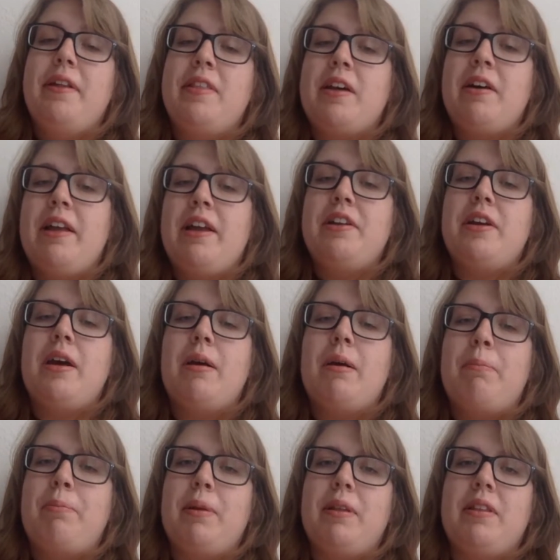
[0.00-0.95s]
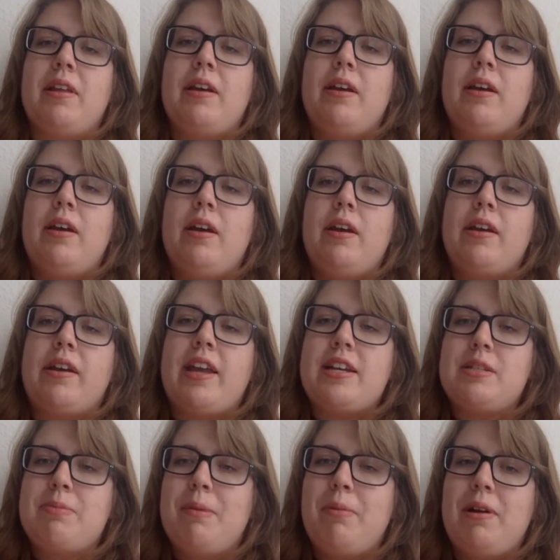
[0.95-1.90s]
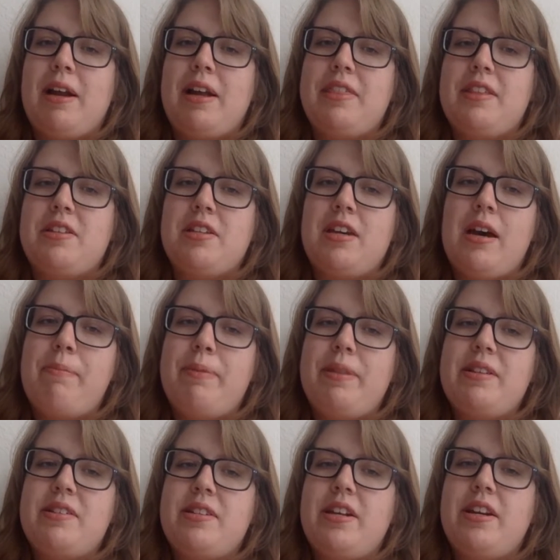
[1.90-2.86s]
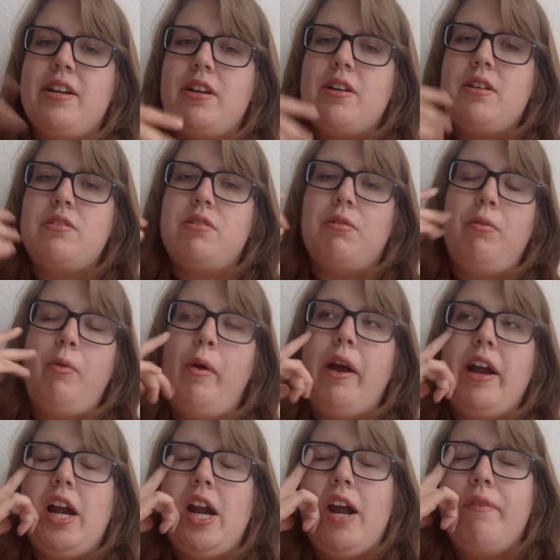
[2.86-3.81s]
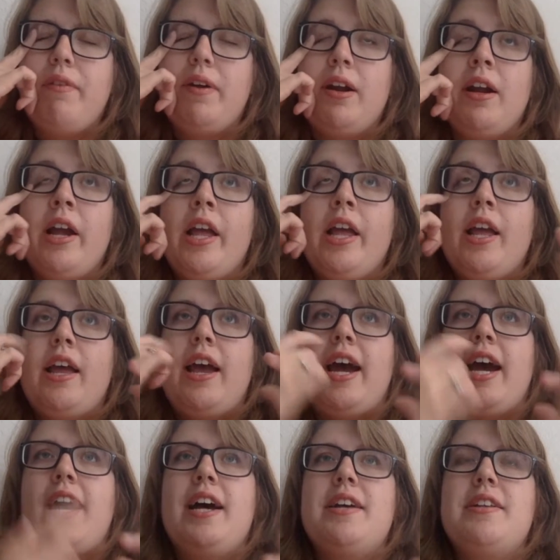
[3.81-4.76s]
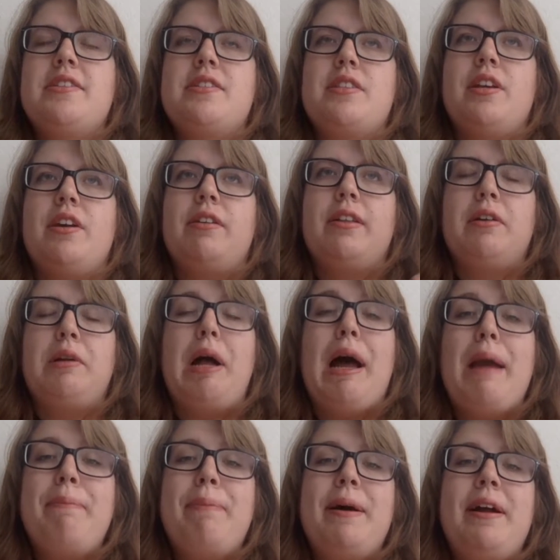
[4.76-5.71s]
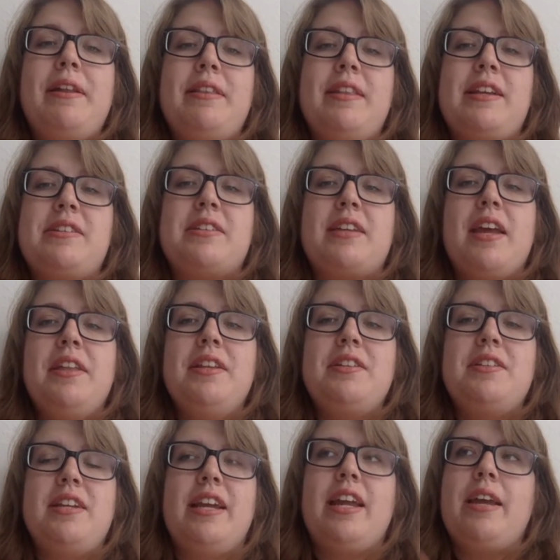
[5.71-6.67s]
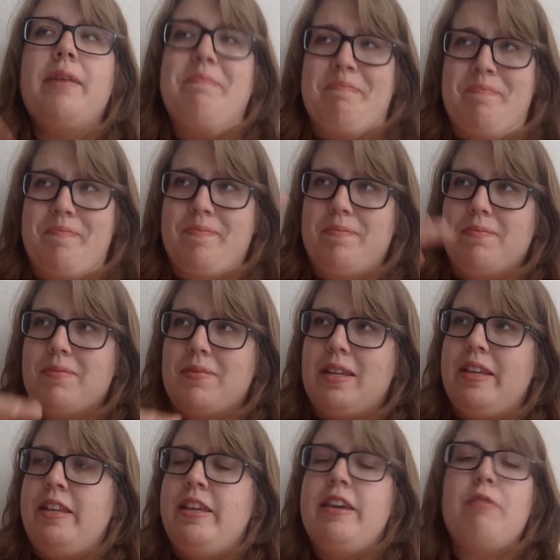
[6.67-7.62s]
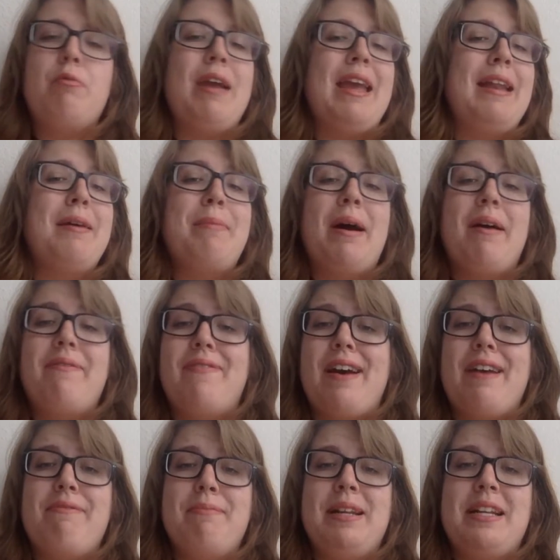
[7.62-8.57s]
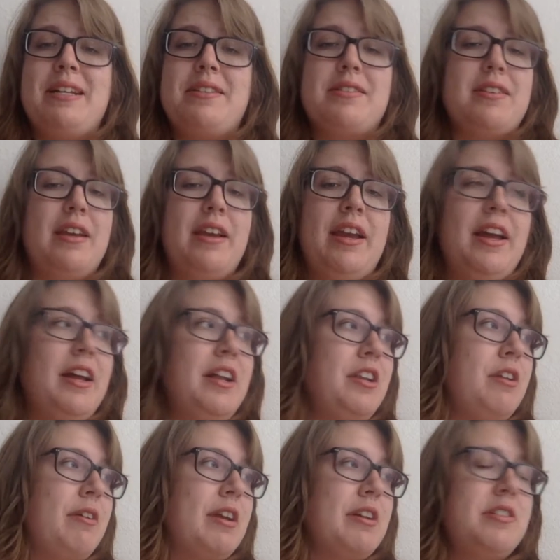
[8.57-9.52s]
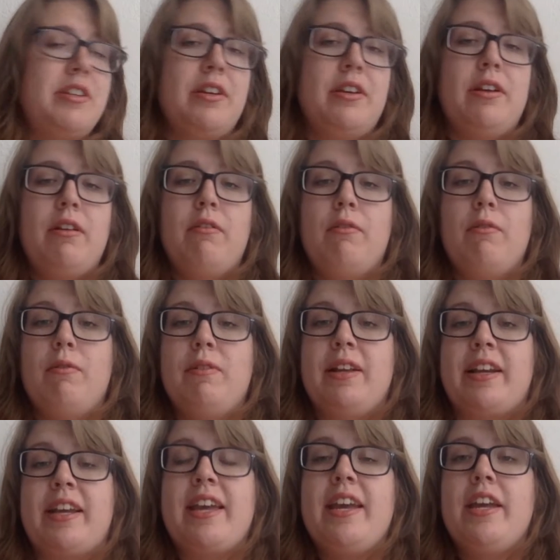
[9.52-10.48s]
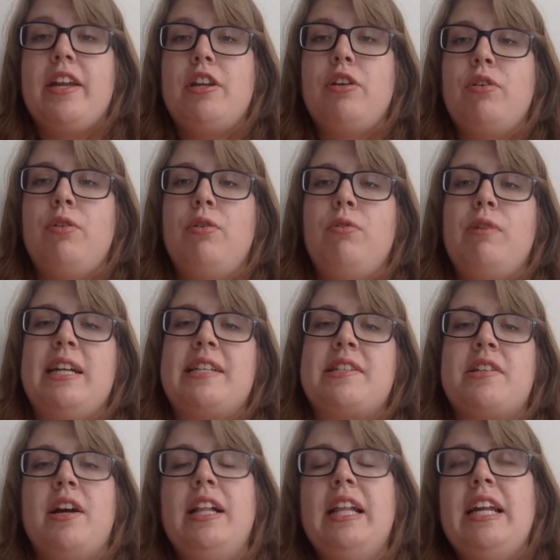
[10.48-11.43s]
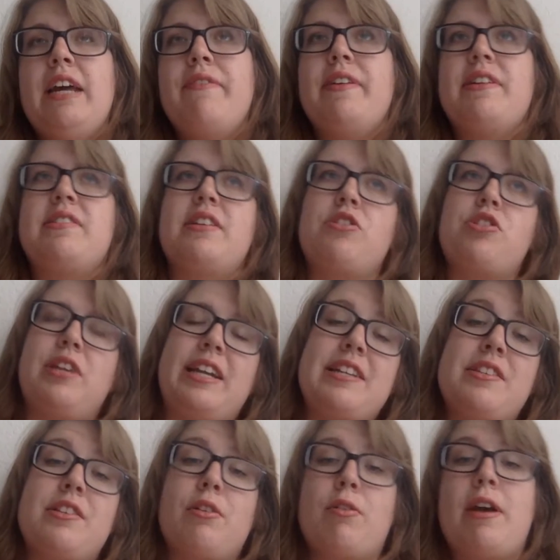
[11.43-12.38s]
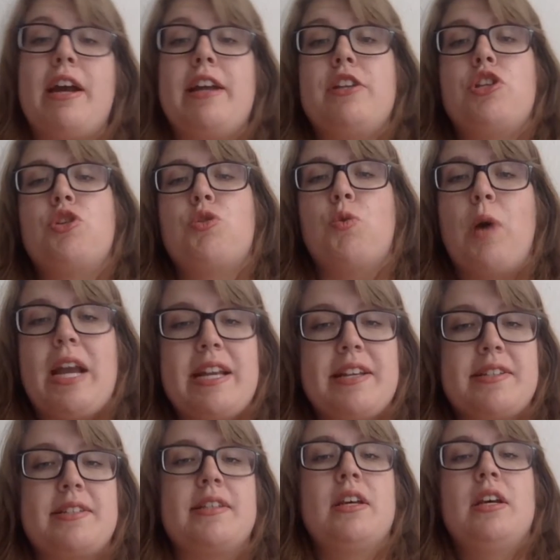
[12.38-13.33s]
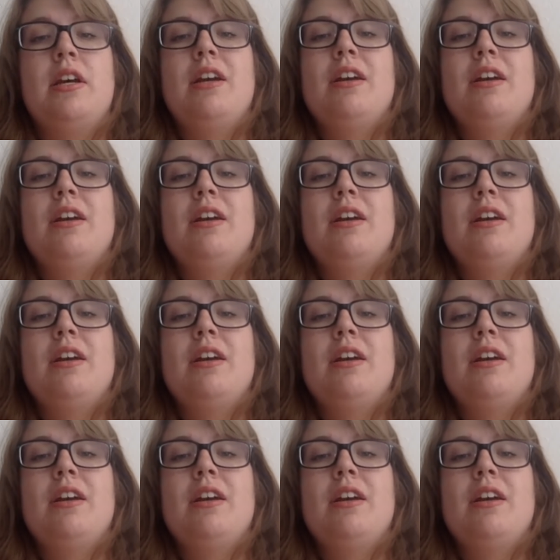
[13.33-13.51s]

they'll end up, the cast member at the top of the stairs or wherever has their little iPod, they scan the ticket, you wait about 5 minutes, and you get to, the kid who is tall enough essentially gets to ride twice.